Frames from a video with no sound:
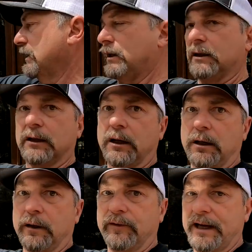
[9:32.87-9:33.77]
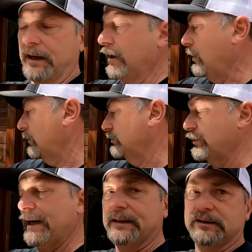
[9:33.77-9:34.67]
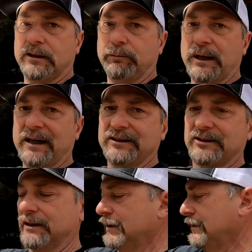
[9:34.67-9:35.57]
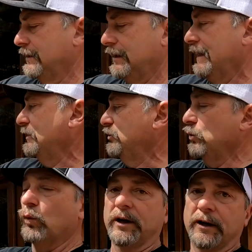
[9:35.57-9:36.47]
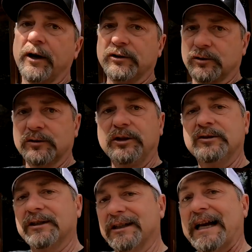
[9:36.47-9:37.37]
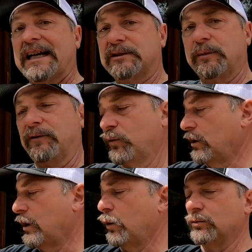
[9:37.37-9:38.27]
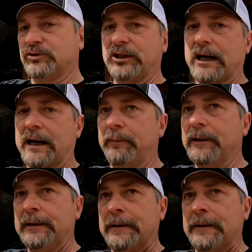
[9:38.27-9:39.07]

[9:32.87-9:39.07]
I love that, all those rags in a box. And one of those will usually last me for a whole job.